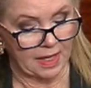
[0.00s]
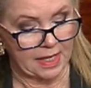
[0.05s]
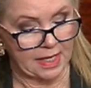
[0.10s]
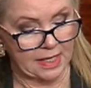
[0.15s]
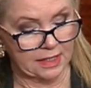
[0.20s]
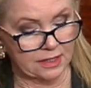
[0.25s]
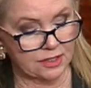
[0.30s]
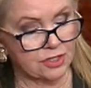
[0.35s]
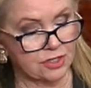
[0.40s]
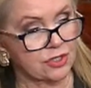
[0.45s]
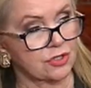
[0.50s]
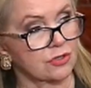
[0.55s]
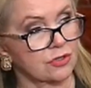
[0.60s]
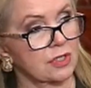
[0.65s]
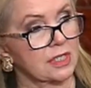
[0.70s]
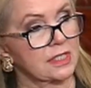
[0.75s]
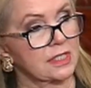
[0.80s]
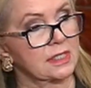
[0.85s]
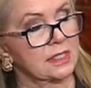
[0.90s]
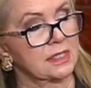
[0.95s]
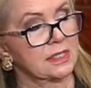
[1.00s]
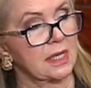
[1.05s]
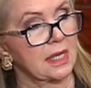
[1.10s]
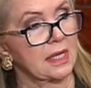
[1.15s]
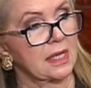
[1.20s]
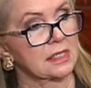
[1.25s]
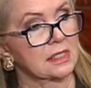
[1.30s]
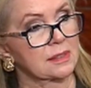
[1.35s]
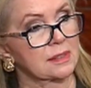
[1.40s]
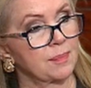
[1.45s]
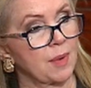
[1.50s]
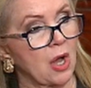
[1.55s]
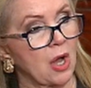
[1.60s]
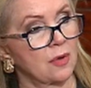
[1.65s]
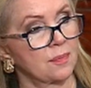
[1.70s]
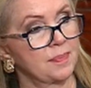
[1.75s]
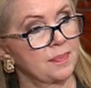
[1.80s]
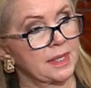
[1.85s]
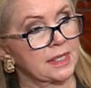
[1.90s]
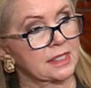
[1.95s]
industries and
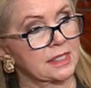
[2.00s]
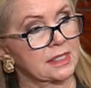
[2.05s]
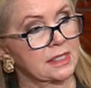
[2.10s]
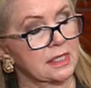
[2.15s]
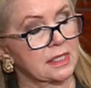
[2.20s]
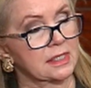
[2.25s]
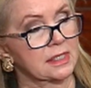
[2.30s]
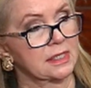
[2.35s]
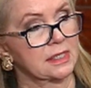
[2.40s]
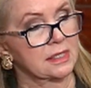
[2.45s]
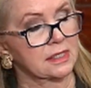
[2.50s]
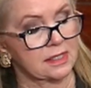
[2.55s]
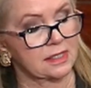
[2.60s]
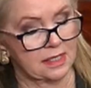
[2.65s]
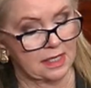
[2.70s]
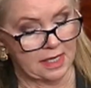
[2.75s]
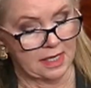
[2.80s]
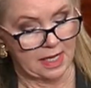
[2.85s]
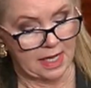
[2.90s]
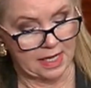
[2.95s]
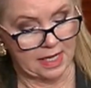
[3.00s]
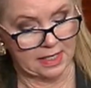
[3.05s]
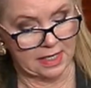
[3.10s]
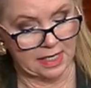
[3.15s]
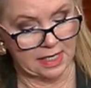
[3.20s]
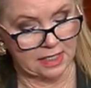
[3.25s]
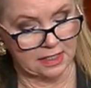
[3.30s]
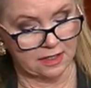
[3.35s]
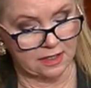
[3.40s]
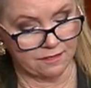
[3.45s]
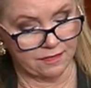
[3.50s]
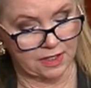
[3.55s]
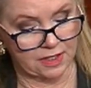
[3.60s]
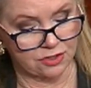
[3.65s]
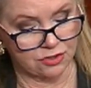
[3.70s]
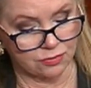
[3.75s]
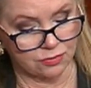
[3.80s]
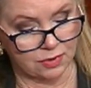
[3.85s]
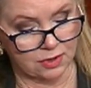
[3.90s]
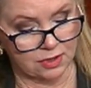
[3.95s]
small businesses and
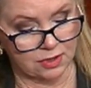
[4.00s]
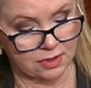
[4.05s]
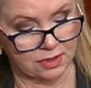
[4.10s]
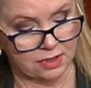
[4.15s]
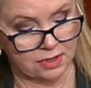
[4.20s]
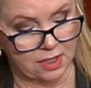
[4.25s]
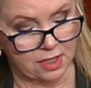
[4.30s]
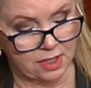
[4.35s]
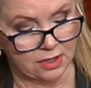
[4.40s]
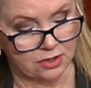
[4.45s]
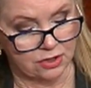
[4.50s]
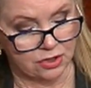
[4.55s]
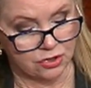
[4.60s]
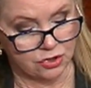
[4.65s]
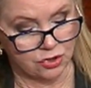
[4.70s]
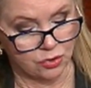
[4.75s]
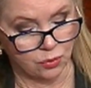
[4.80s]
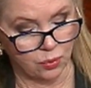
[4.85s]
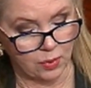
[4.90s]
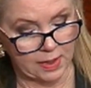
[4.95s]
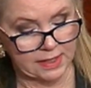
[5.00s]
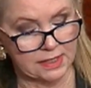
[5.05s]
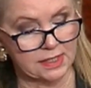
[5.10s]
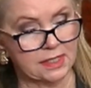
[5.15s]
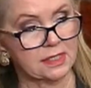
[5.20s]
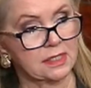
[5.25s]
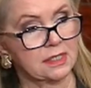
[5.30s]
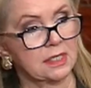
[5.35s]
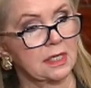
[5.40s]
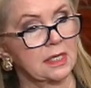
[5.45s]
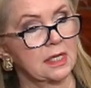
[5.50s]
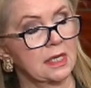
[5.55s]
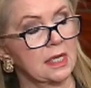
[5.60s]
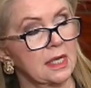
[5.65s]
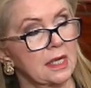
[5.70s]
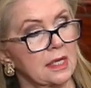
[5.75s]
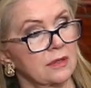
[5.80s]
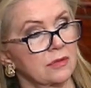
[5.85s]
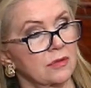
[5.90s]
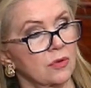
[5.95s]
individuals to twist
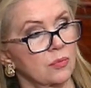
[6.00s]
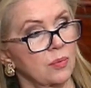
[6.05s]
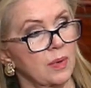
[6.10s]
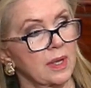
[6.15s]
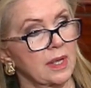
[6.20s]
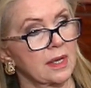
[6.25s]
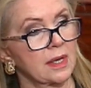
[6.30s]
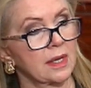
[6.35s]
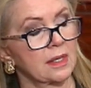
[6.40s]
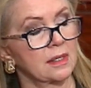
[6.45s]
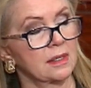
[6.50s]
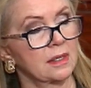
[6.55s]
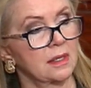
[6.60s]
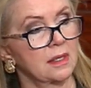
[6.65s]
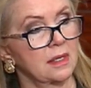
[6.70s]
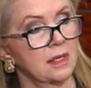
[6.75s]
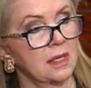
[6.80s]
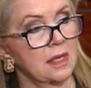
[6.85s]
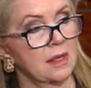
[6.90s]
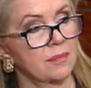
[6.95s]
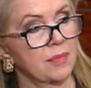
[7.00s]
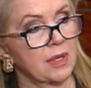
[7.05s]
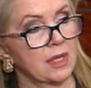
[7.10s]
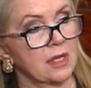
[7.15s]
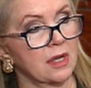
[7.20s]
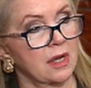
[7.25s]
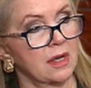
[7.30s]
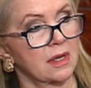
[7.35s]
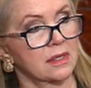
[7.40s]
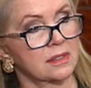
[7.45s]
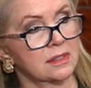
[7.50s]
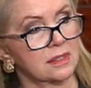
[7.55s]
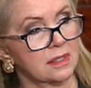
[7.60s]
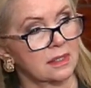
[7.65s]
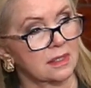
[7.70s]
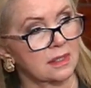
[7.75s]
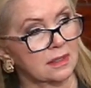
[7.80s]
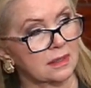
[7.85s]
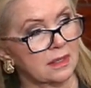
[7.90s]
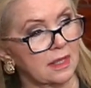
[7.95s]
in the wind because
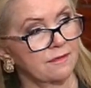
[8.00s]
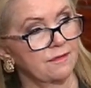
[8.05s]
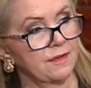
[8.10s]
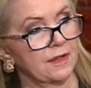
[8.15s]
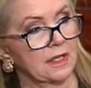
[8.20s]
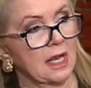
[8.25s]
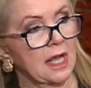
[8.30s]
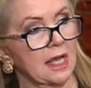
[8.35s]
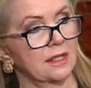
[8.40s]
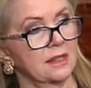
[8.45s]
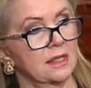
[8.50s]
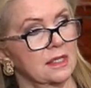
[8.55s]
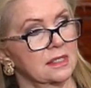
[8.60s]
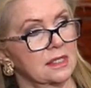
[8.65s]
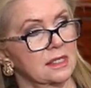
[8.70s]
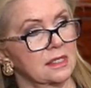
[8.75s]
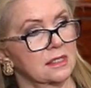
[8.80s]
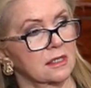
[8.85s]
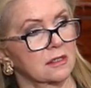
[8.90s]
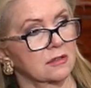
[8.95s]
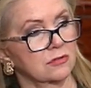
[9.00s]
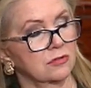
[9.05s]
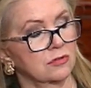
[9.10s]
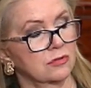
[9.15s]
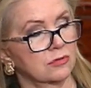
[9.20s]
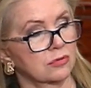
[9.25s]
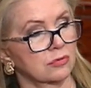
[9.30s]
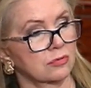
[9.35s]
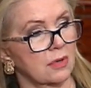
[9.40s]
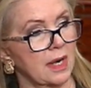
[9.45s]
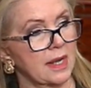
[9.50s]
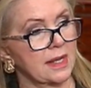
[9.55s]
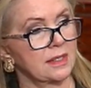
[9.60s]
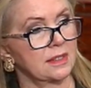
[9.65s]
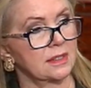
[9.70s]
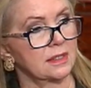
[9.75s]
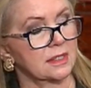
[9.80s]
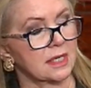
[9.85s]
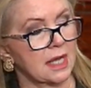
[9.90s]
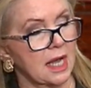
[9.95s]
they feel like this is a
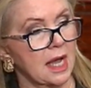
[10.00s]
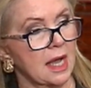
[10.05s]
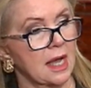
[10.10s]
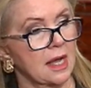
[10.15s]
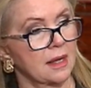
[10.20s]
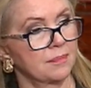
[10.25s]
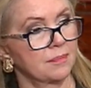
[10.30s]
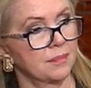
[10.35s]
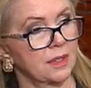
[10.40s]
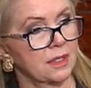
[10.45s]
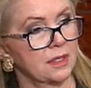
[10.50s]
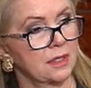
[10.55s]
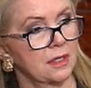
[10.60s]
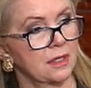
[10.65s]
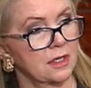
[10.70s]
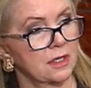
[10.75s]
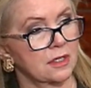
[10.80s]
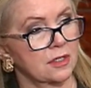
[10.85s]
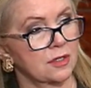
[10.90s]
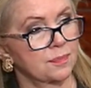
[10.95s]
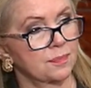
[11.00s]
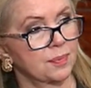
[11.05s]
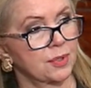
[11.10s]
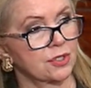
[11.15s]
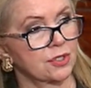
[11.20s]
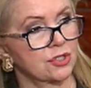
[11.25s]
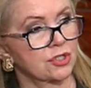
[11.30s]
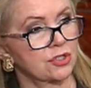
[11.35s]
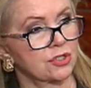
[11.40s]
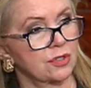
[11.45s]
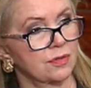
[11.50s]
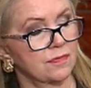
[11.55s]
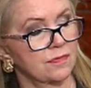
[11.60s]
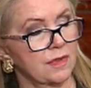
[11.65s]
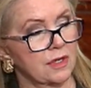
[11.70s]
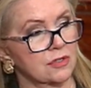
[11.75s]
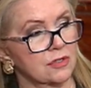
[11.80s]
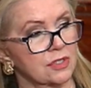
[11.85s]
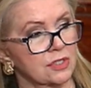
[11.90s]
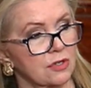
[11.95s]
great time to push
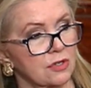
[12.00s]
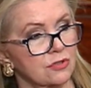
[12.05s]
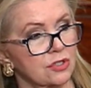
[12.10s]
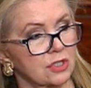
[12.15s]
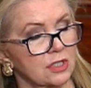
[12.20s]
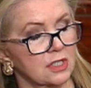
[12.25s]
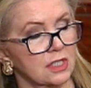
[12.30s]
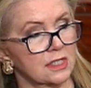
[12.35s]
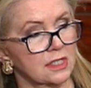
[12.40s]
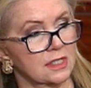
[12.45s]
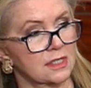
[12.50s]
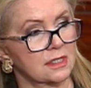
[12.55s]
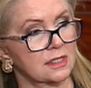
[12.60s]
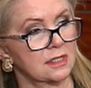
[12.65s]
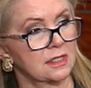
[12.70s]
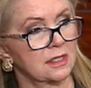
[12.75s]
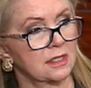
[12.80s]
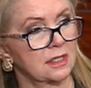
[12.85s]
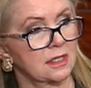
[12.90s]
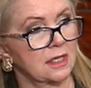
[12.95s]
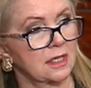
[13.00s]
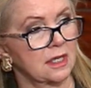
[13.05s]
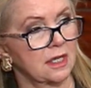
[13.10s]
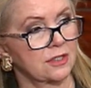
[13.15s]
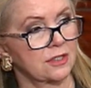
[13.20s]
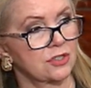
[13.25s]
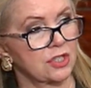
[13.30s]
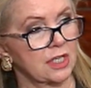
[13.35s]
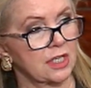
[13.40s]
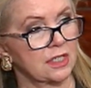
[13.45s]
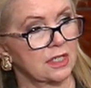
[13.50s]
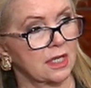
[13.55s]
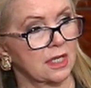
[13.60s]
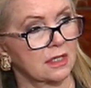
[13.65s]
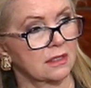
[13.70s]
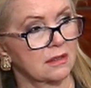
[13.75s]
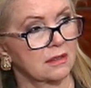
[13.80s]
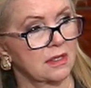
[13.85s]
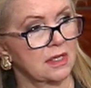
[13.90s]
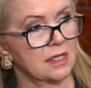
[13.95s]
their socialist
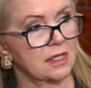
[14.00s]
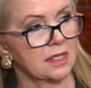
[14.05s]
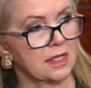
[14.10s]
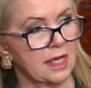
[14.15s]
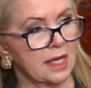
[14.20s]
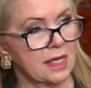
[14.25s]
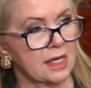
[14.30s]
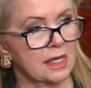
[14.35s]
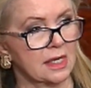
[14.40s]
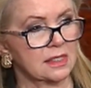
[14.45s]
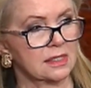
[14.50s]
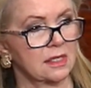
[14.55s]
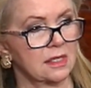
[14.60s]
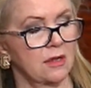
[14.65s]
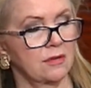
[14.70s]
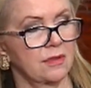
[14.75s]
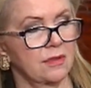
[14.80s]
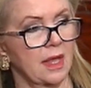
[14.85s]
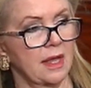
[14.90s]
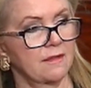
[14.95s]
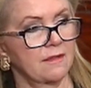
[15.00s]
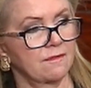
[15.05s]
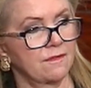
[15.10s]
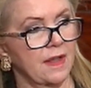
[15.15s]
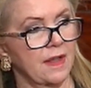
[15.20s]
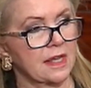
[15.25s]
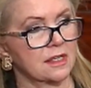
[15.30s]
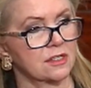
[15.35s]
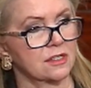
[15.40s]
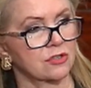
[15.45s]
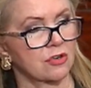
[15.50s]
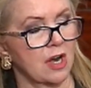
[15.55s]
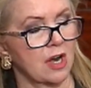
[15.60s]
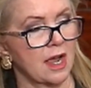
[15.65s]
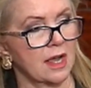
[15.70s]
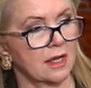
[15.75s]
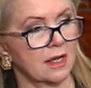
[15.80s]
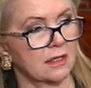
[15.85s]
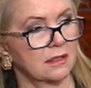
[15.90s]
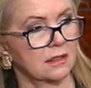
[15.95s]
agenda. Get us on that fast
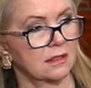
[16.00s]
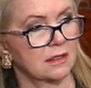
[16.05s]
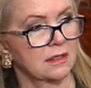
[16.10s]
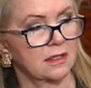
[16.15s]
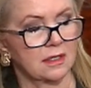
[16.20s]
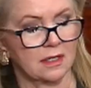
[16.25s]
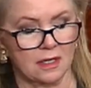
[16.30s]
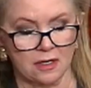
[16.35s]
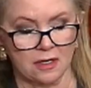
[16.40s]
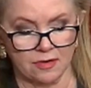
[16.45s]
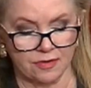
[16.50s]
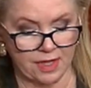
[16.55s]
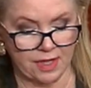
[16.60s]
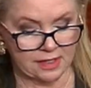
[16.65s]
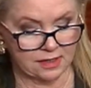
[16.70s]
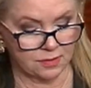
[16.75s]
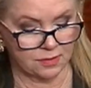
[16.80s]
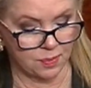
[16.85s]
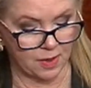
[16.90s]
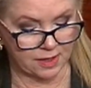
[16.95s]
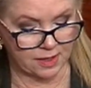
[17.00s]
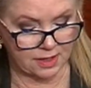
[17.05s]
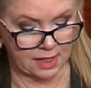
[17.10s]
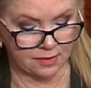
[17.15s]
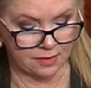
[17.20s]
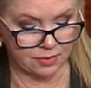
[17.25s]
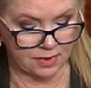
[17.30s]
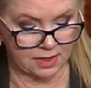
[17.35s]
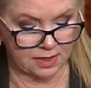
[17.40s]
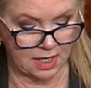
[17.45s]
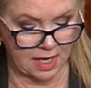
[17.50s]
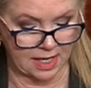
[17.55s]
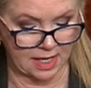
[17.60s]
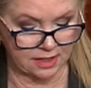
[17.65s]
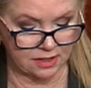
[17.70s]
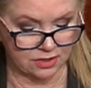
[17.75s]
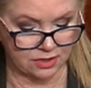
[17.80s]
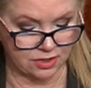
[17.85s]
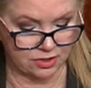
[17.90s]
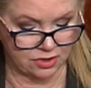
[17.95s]
track. Oh, that's what they would
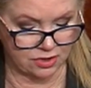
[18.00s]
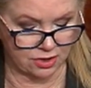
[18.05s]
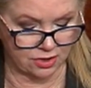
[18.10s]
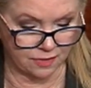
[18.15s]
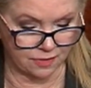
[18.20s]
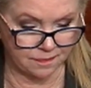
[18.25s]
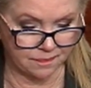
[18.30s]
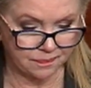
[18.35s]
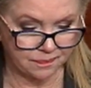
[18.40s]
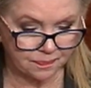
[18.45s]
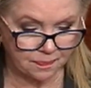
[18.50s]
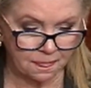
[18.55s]
like to do.